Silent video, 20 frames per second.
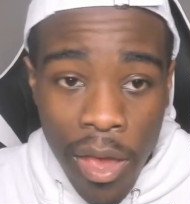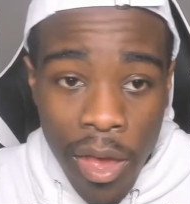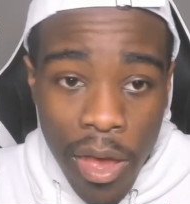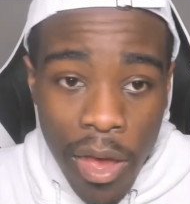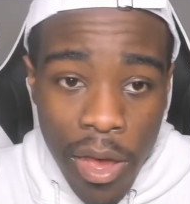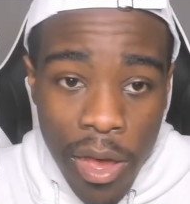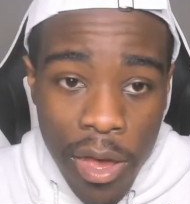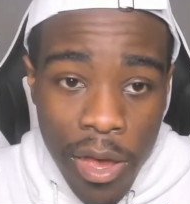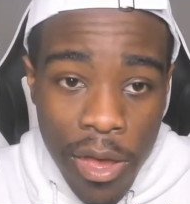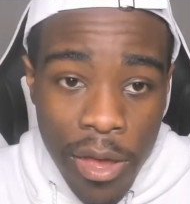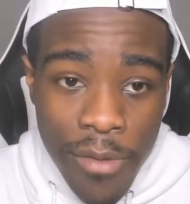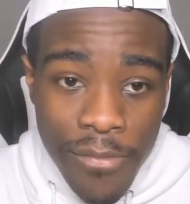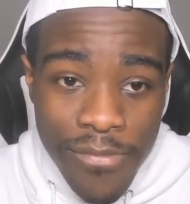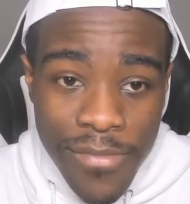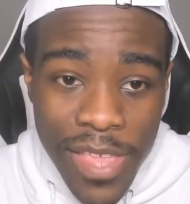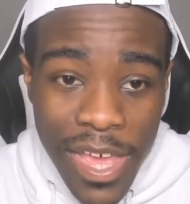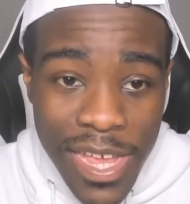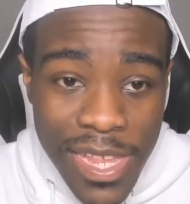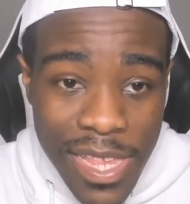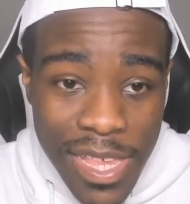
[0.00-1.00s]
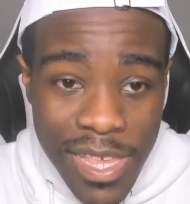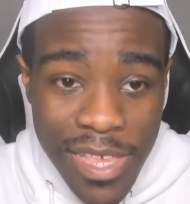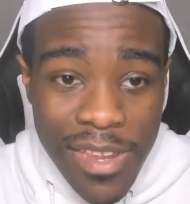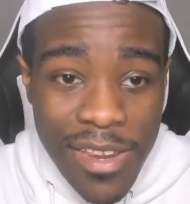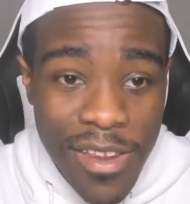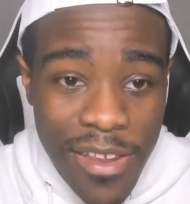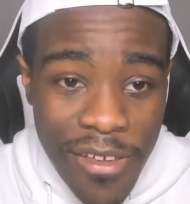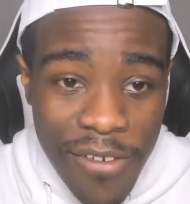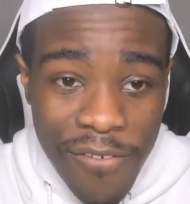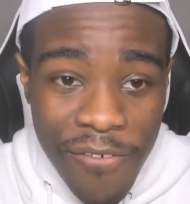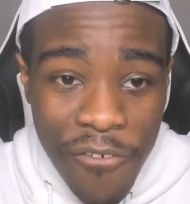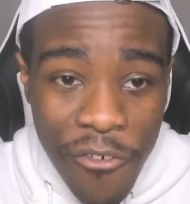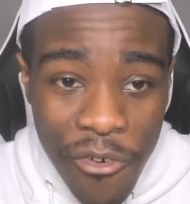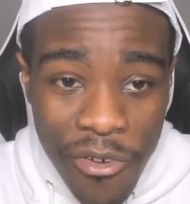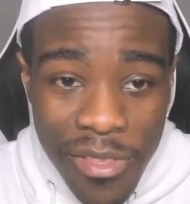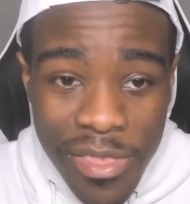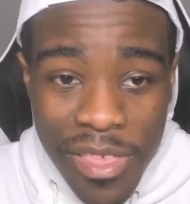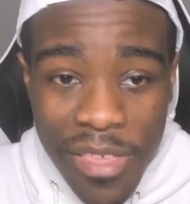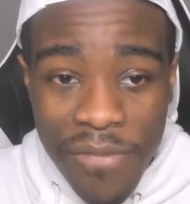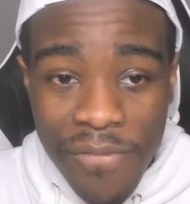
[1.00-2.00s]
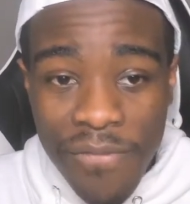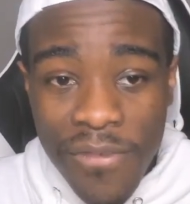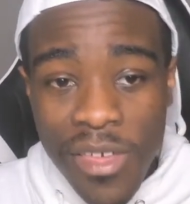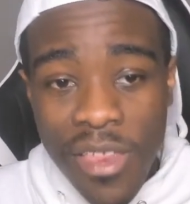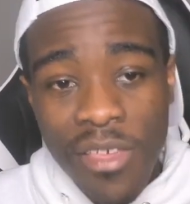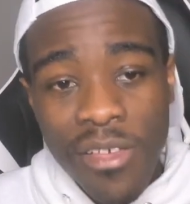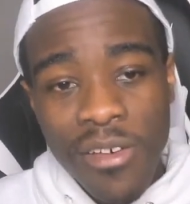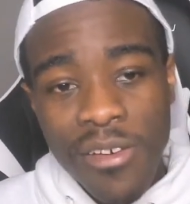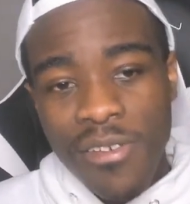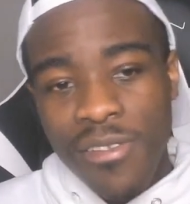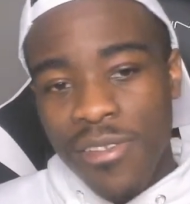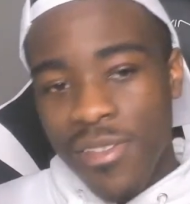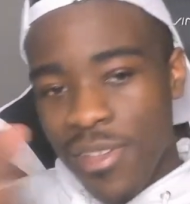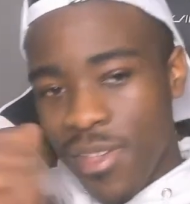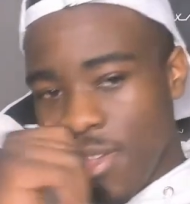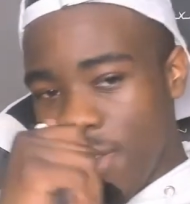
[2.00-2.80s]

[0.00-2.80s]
Um, that's it for the video.